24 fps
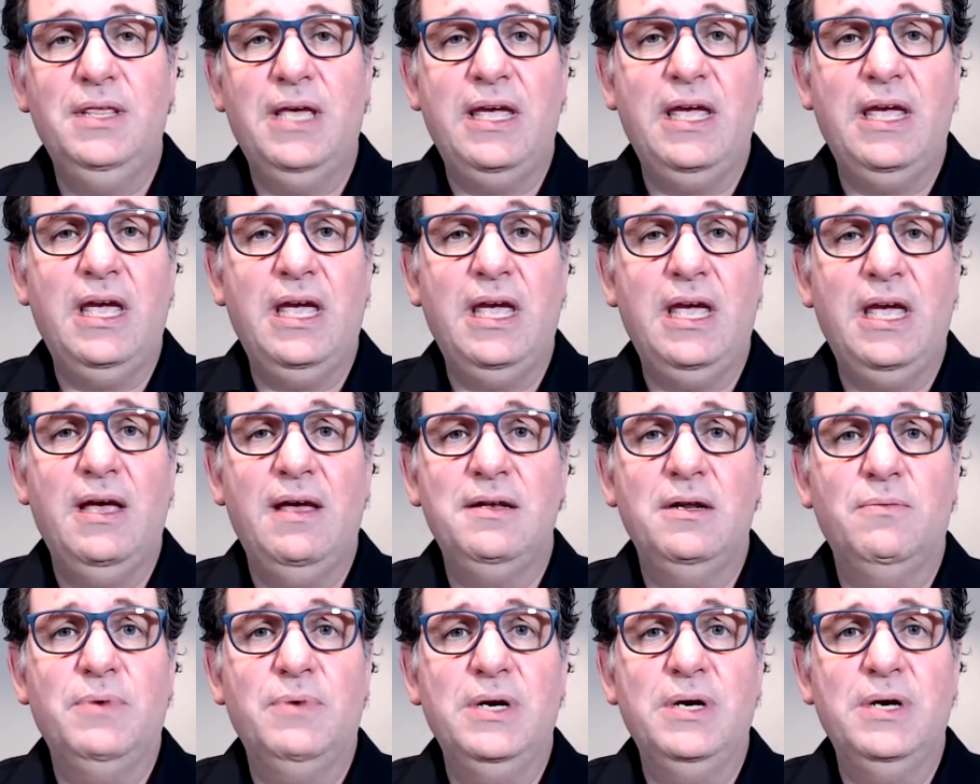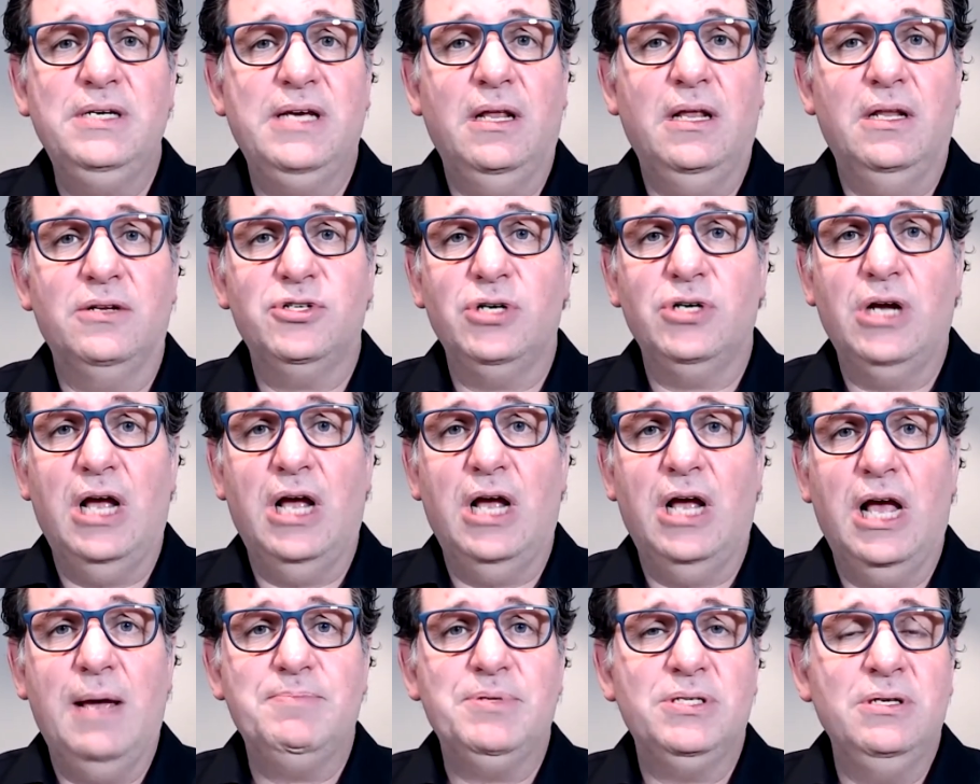they had retail
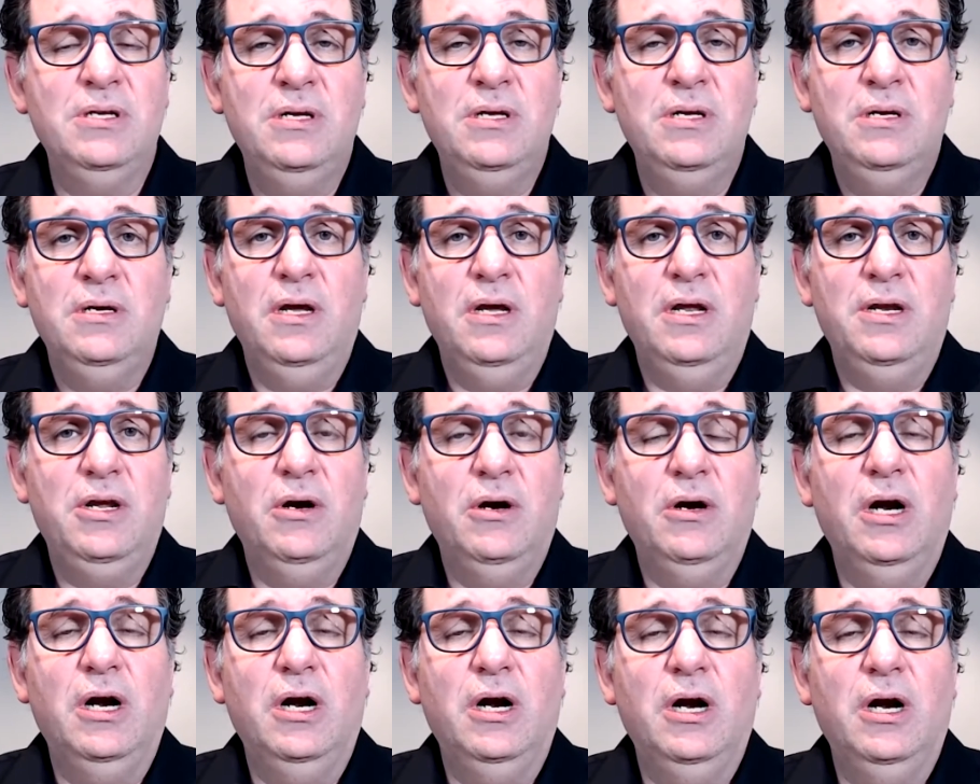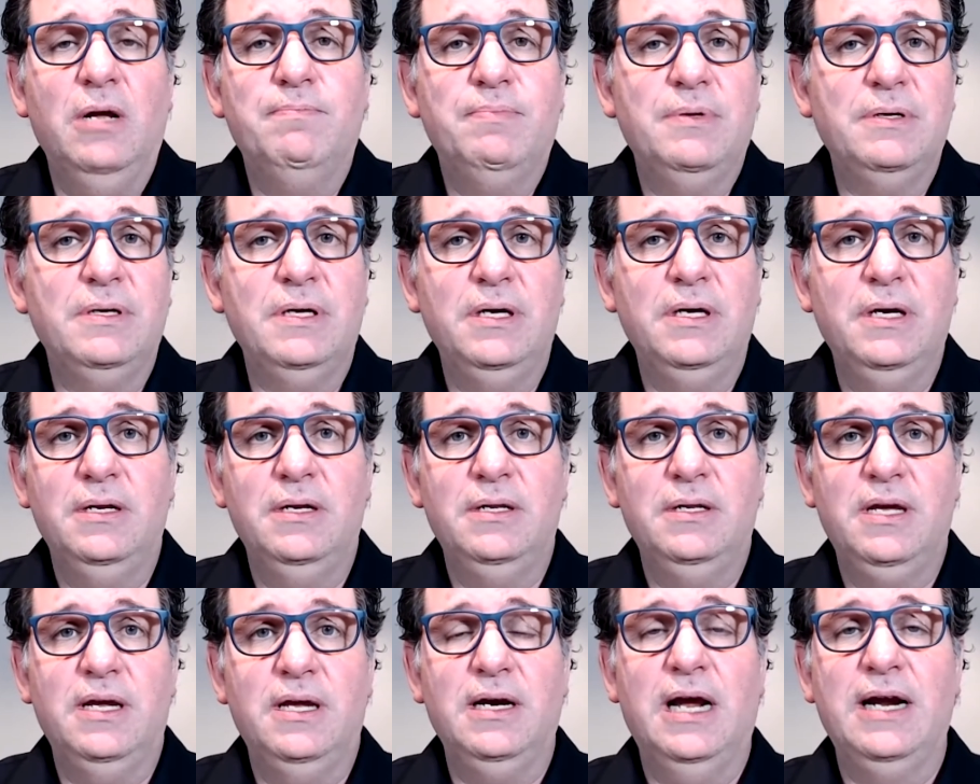shops in Europe, in
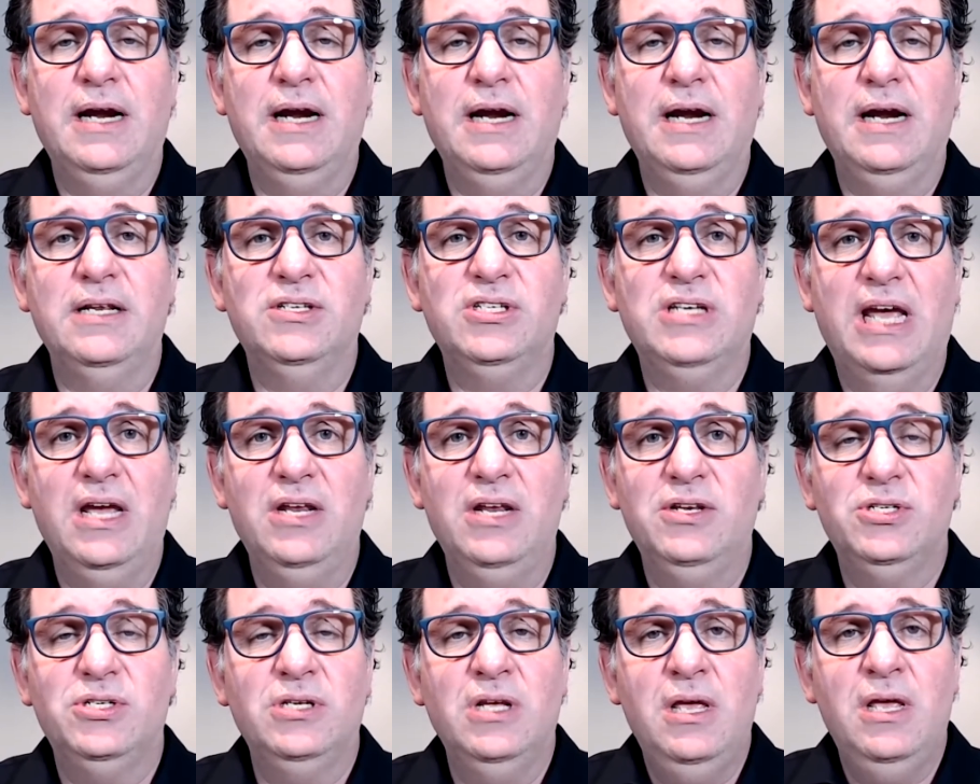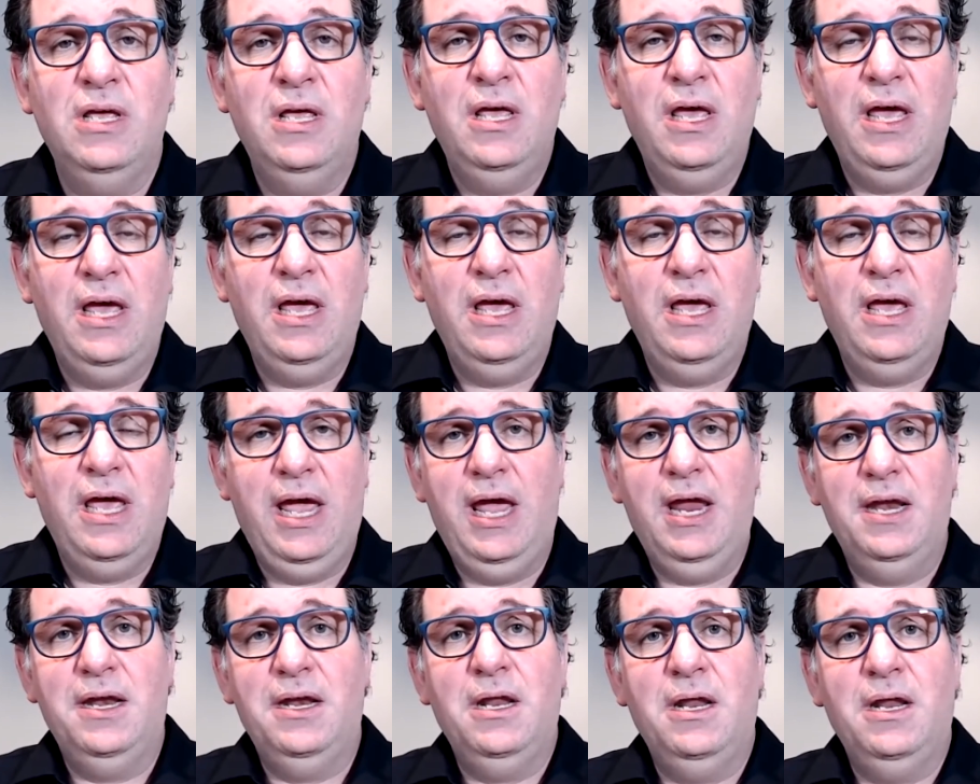the United States,
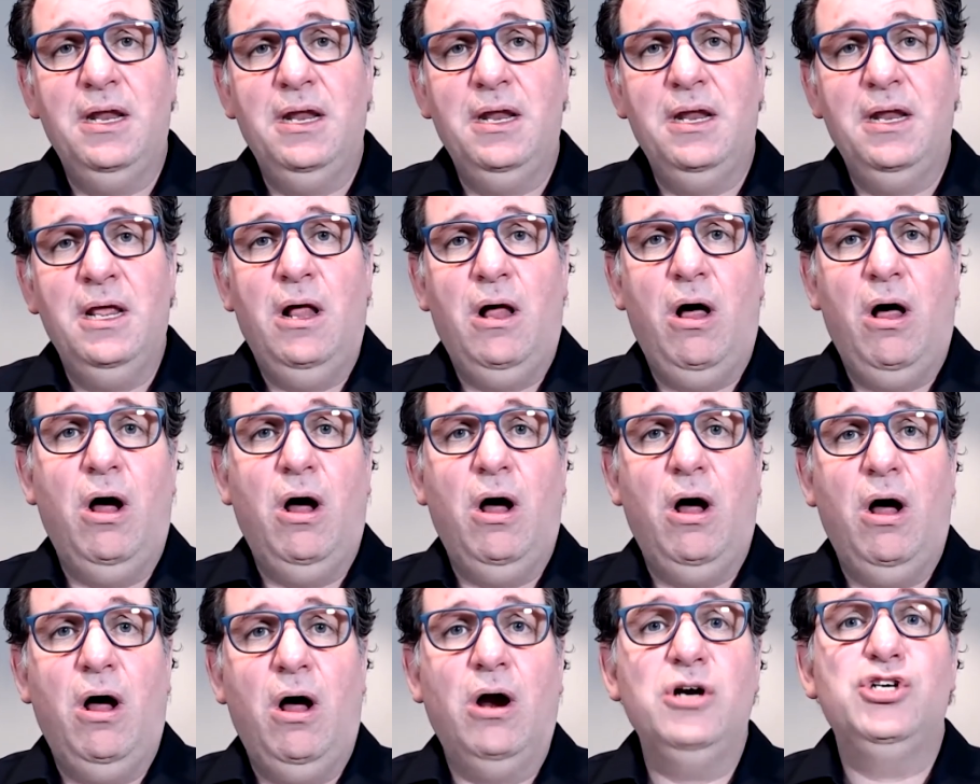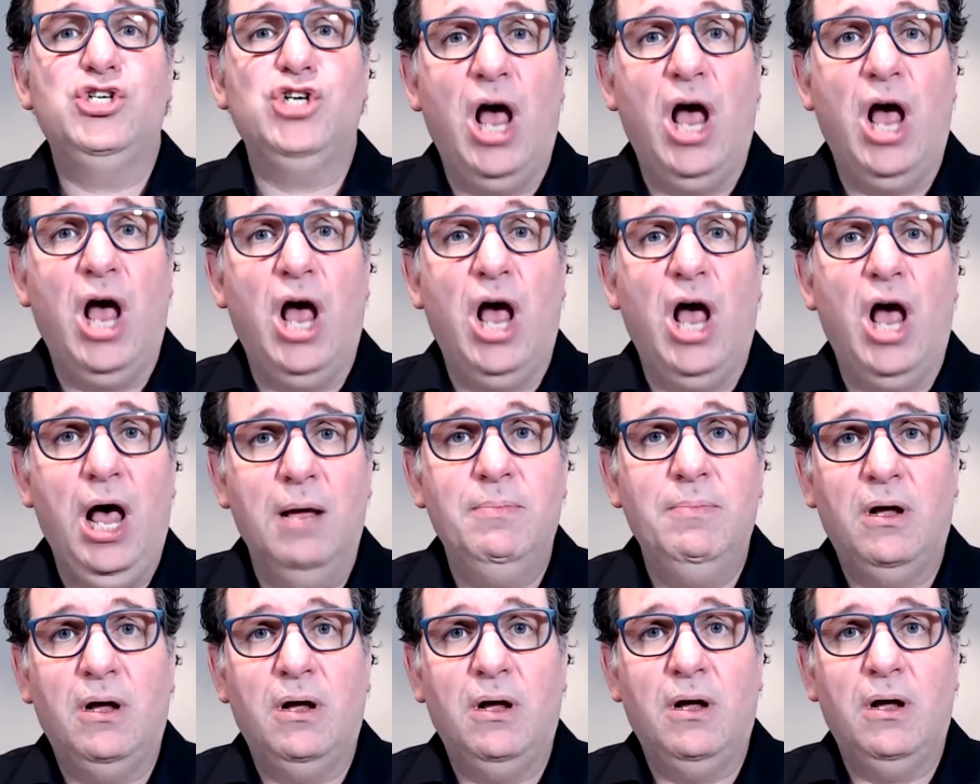and our
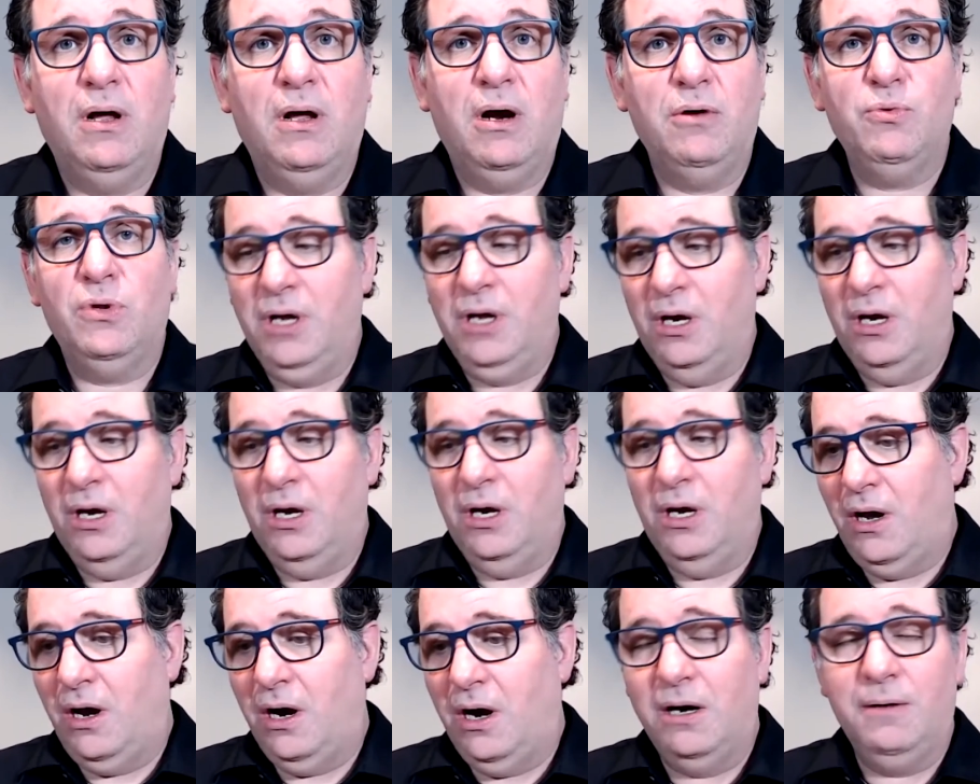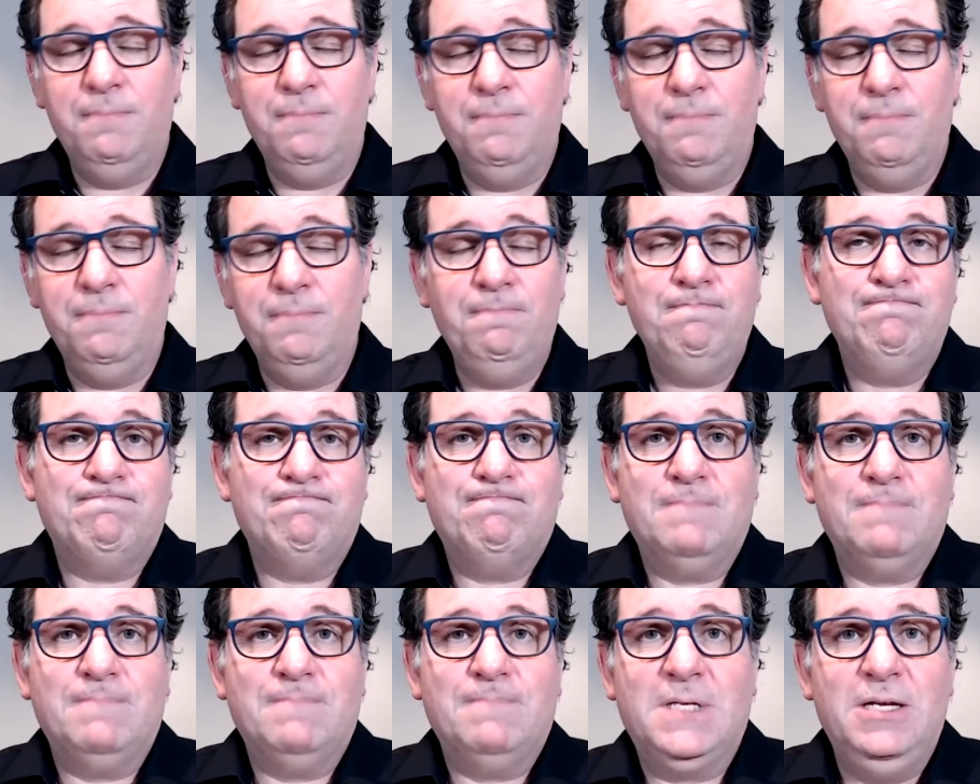job, our, you know, our,
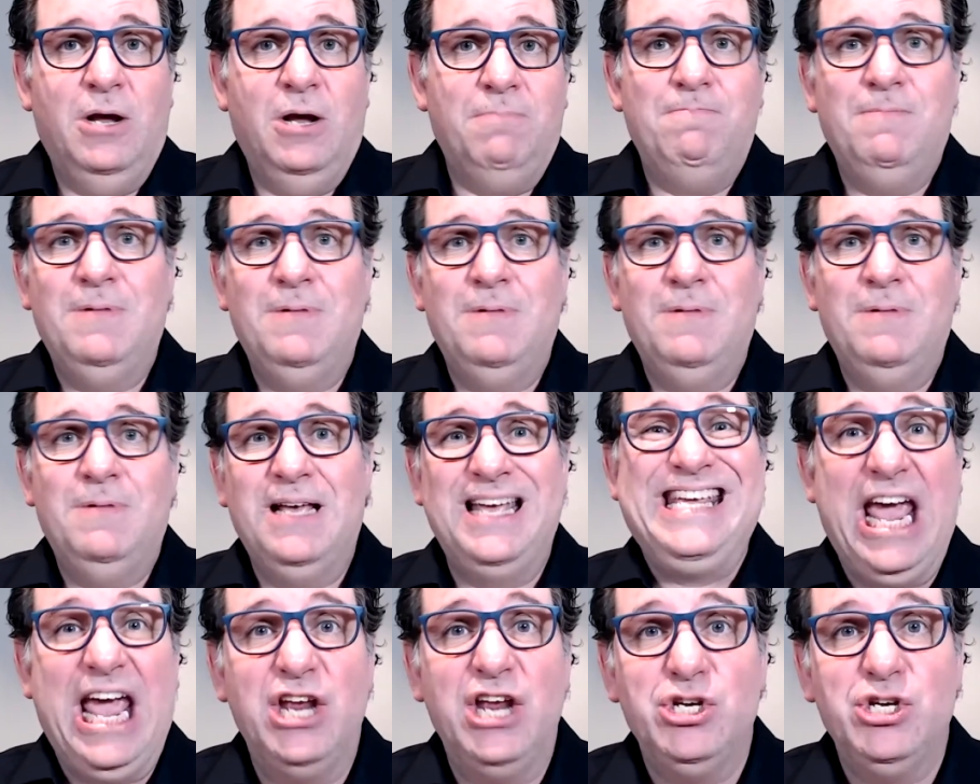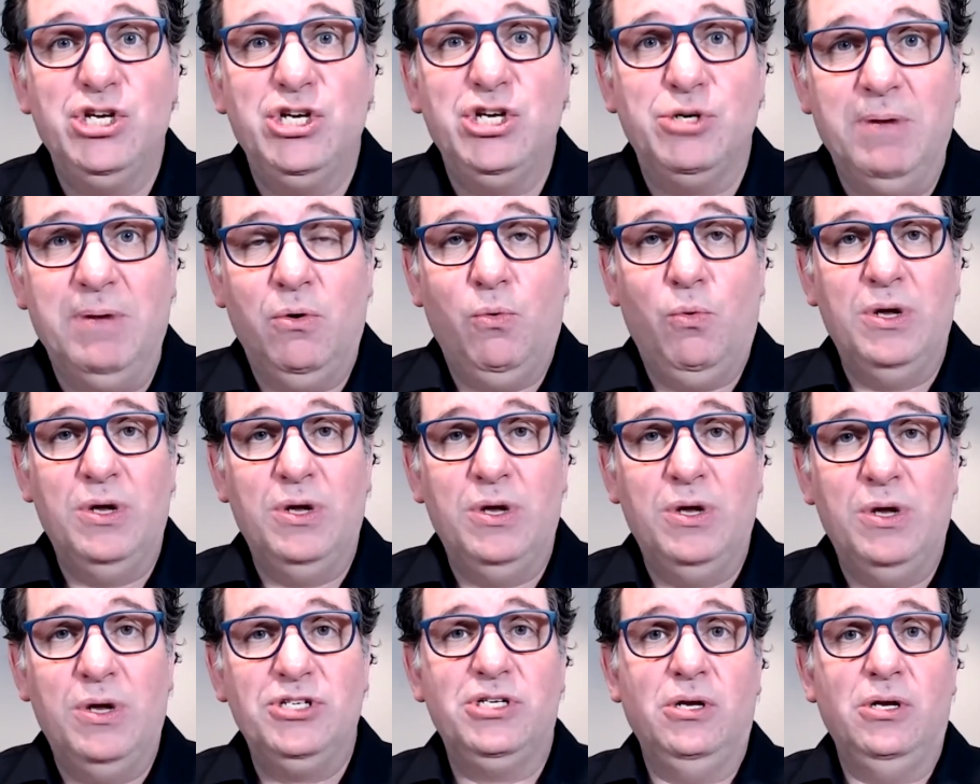you know, engagement
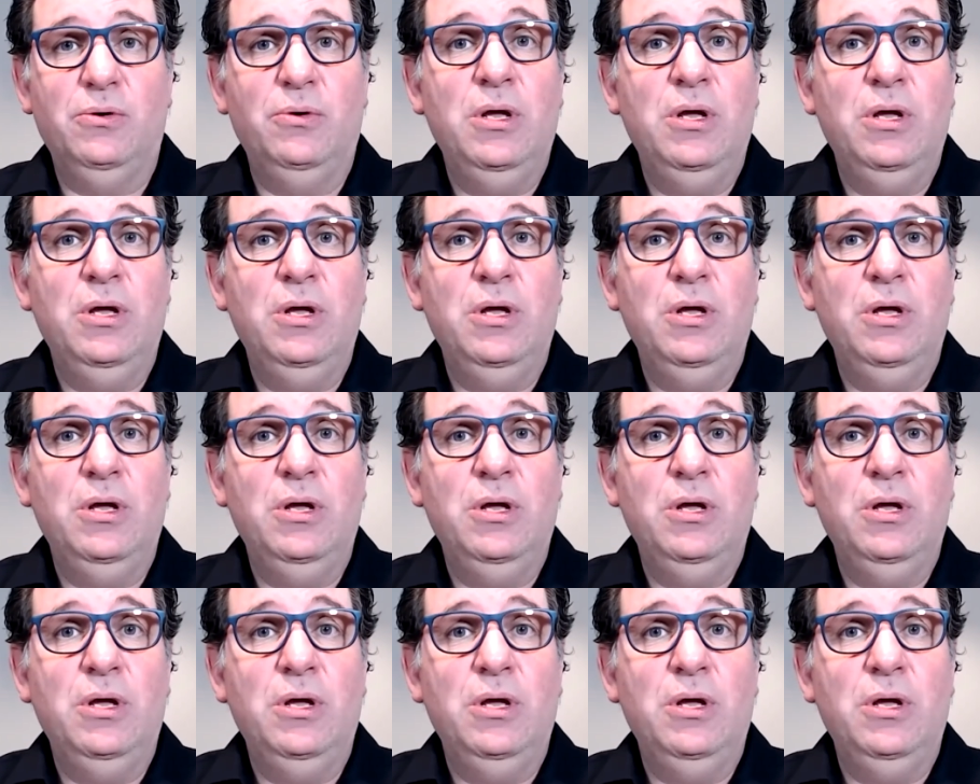was to